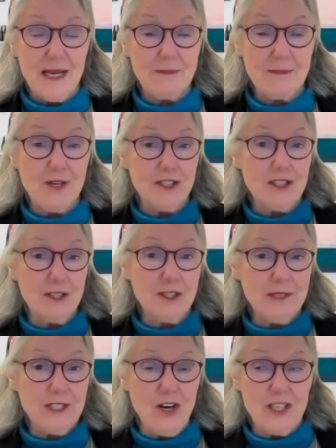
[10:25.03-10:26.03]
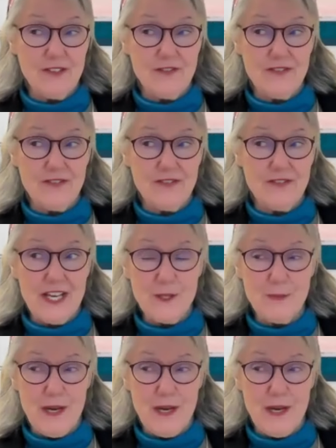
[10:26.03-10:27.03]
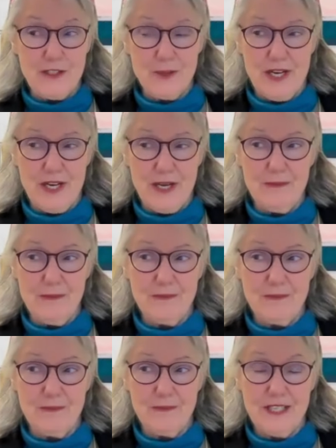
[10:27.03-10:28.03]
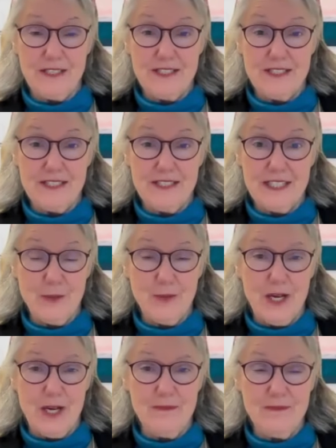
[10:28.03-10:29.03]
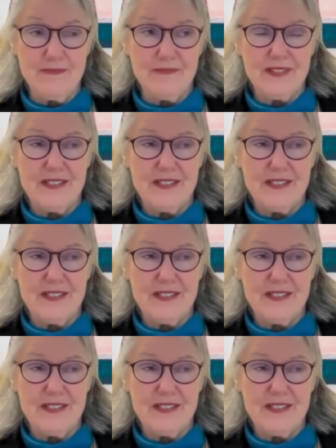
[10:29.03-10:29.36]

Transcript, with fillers: I'm not going to be caught in that spider's web, that sticky web.